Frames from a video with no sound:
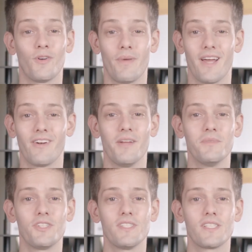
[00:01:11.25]
For banner
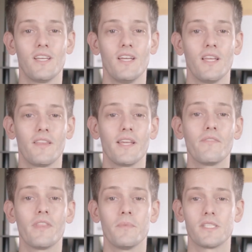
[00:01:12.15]
images, think
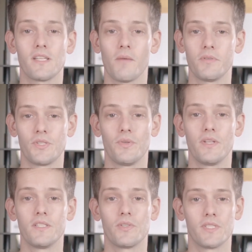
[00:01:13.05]
of them as an
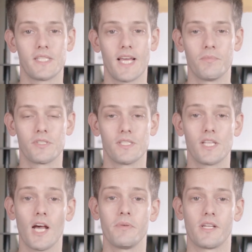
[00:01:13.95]
opportunity to establish the
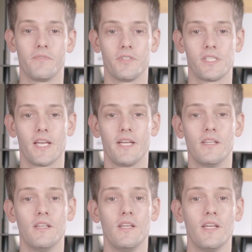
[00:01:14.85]
topic of your site.
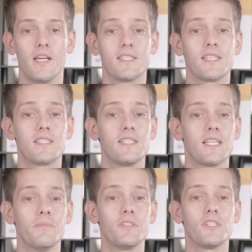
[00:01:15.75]
And since these
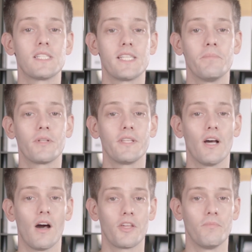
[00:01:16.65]
images typically
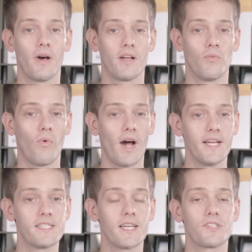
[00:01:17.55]
occupy a
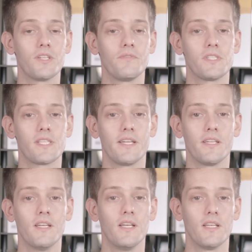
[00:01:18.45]
wide section of your
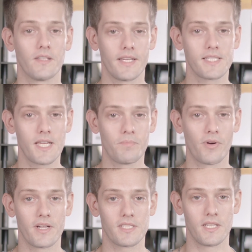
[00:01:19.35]
site,
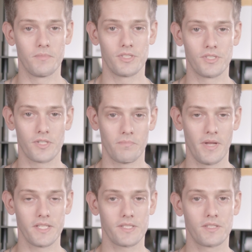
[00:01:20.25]
landscape-oriented images are
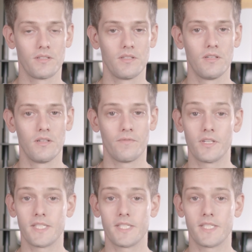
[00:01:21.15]
best. For